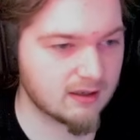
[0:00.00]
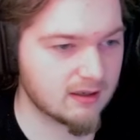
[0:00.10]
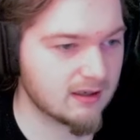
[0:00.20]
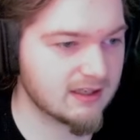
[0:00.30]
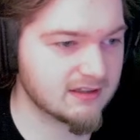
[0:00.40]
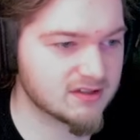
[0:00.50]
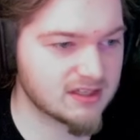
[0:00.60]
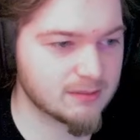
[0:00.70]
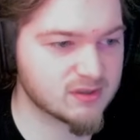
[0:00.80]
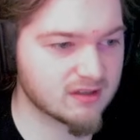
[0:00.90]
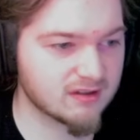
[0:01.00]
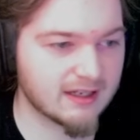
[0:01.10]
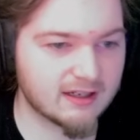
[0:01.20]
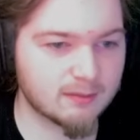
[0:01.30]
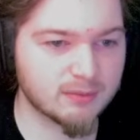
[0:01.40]
it seems to
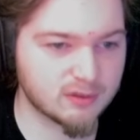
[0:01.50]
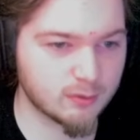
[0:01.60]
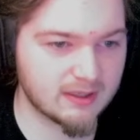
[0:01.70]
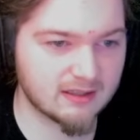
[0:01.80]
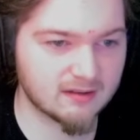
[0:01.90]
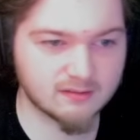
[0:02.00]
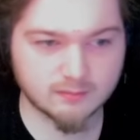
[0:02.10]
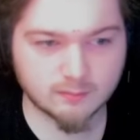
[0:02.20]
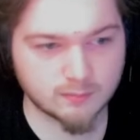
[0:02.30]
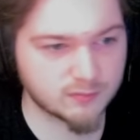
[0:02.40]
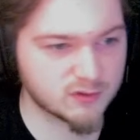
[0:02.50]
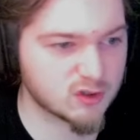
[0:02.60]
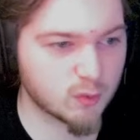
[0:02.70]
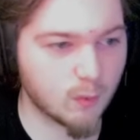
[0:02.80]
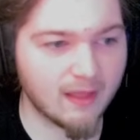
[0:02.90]
like between
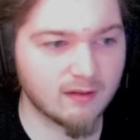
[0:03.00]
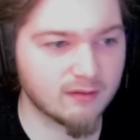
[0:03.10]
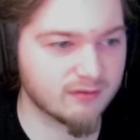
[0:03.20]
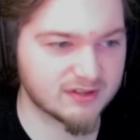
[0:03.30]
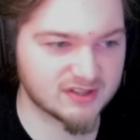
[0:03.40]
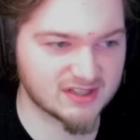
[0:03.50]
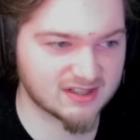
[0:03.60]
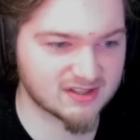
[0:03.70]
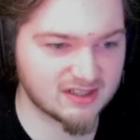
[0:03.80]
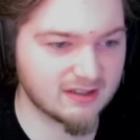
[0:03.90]
12 and 16